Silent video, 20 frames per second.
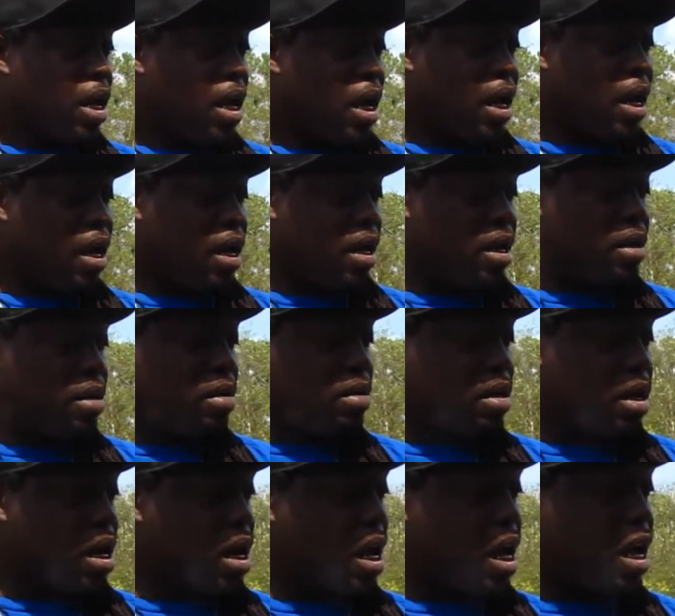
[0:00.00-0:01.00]
And
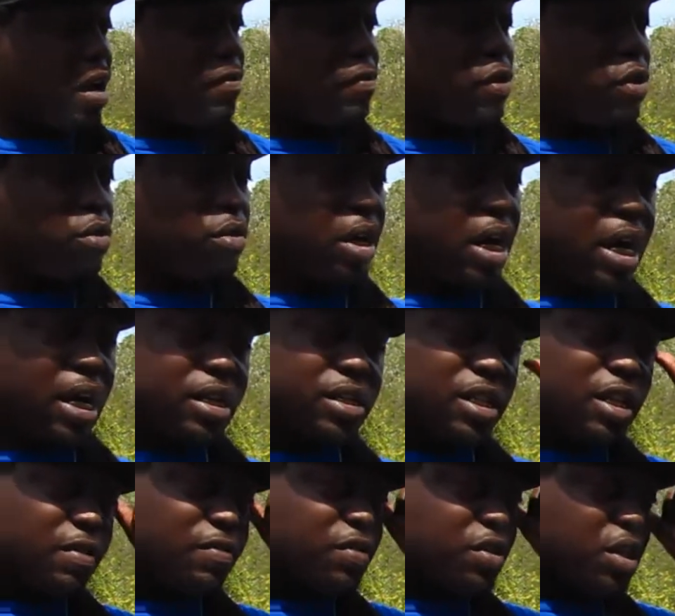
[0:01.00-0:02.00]
after you guys
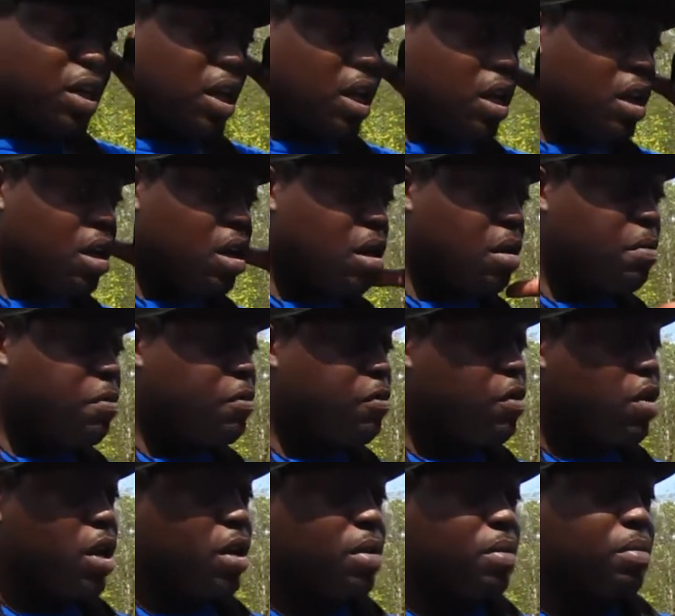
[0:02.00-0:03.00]
have seen up
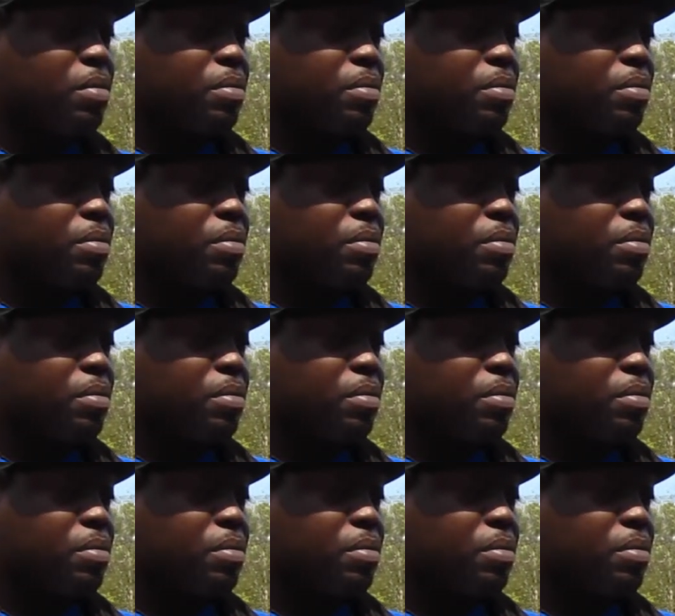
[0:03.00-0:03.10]
front,